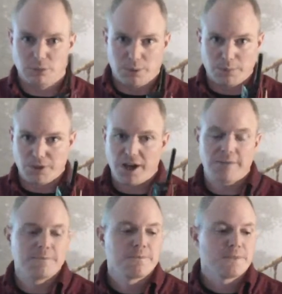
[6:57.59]
Remember that.
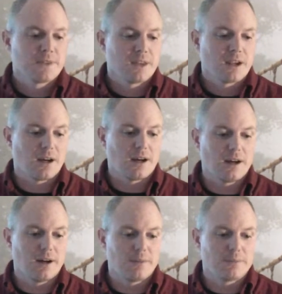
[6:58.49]

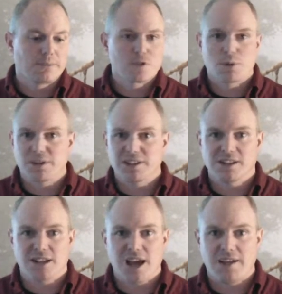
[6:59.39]
So other
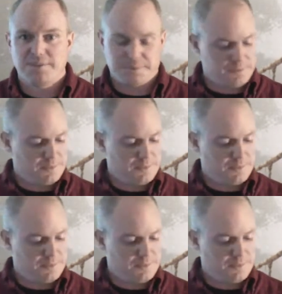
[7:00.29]
than that,